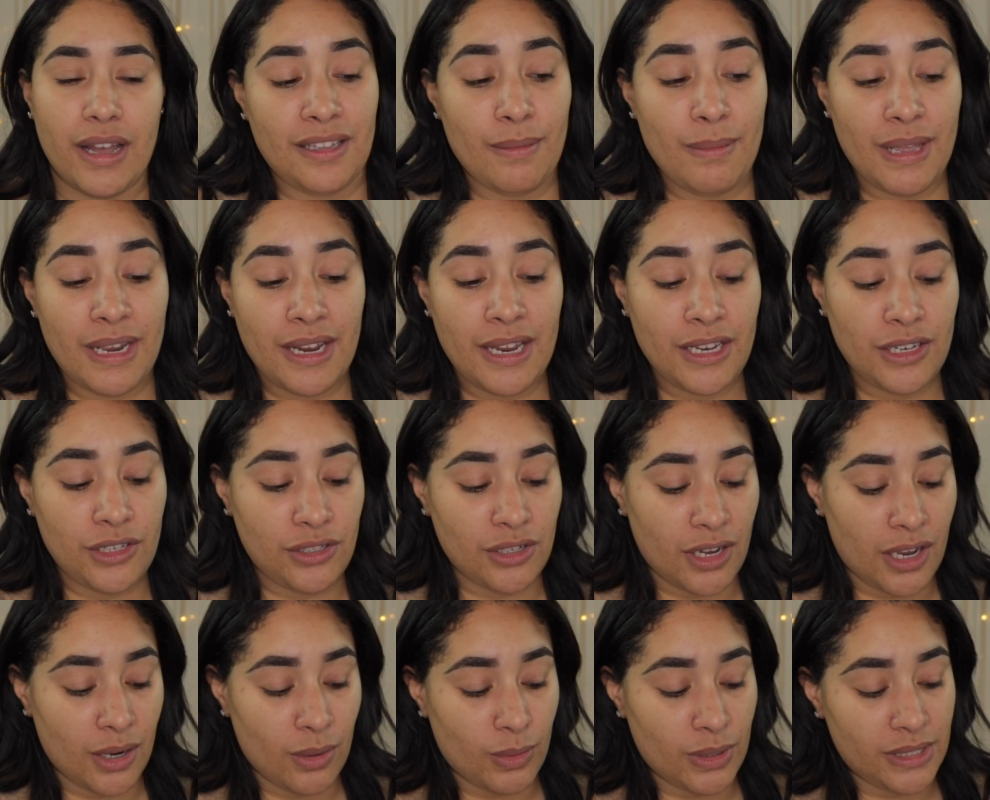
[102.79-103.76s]
The minute
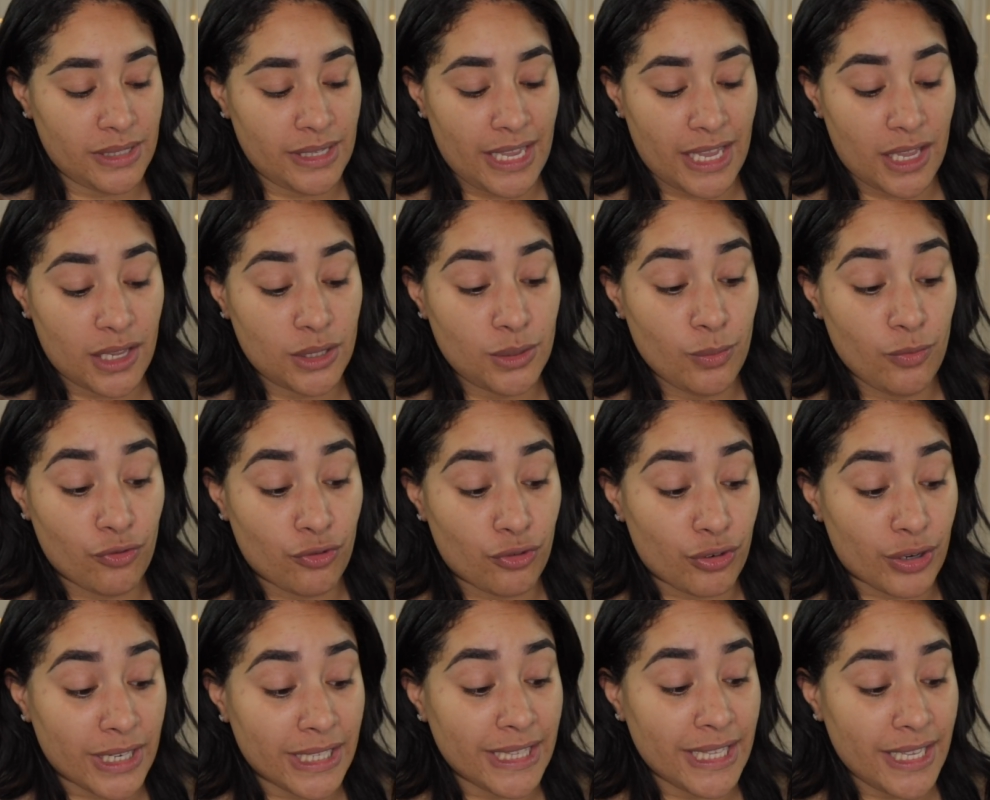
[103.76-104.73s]
John was like
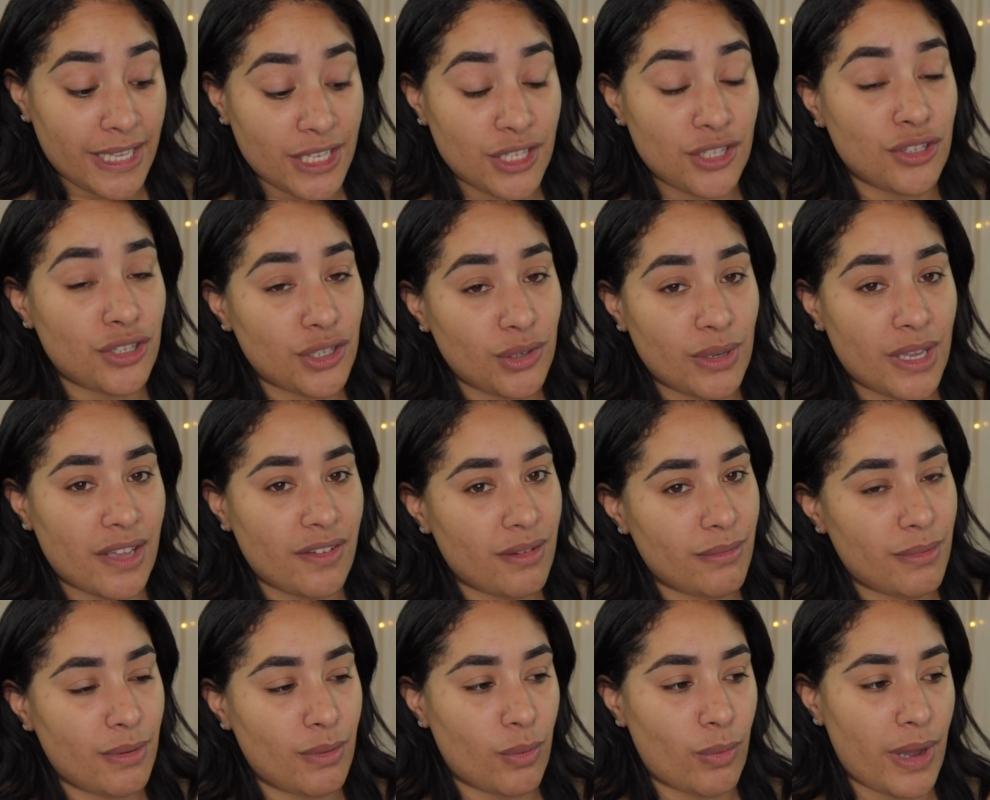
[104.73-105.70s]
really into giving
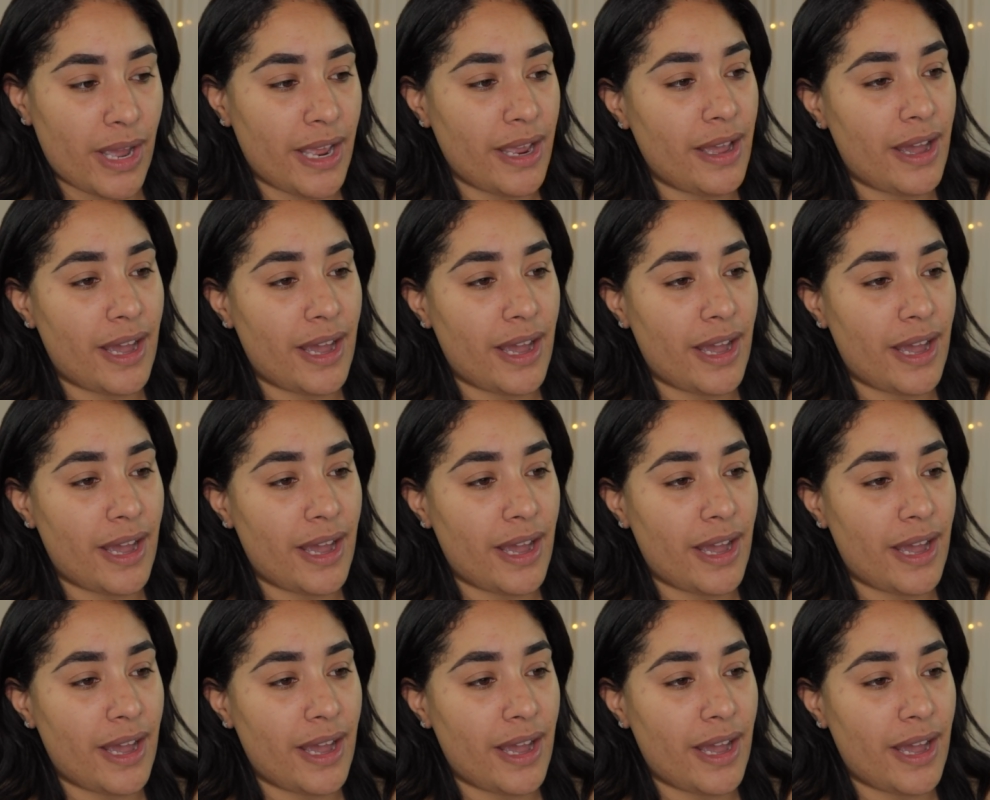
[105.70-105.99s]
him away,